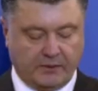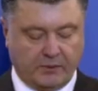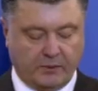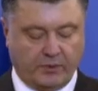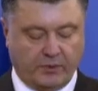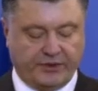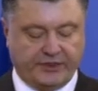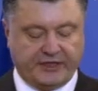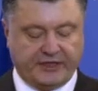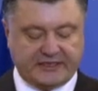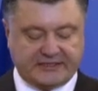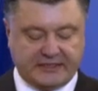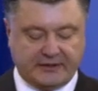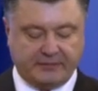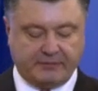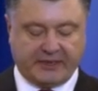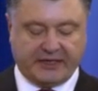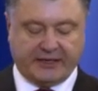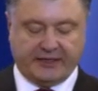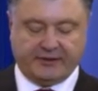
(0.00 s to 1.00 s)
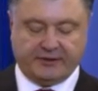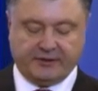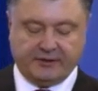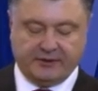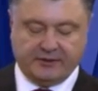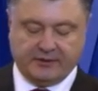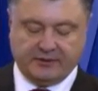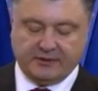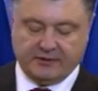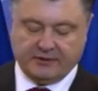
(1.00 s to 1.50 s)
With this in mind,
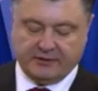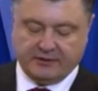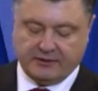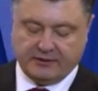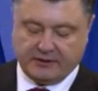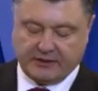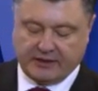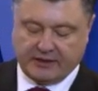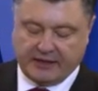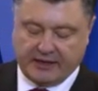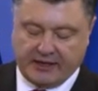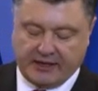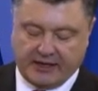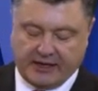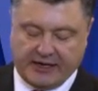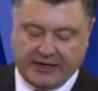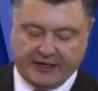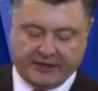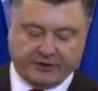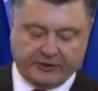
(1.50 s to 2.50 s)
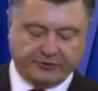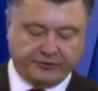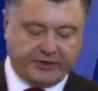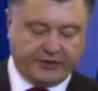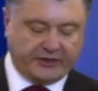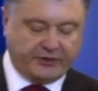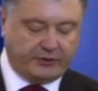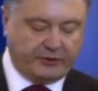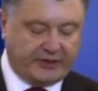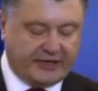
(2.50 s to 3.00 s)
I
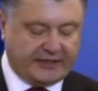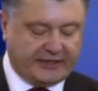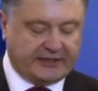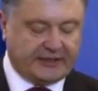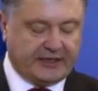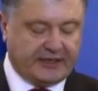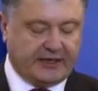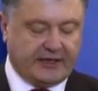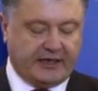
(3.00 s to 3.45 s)
congratulate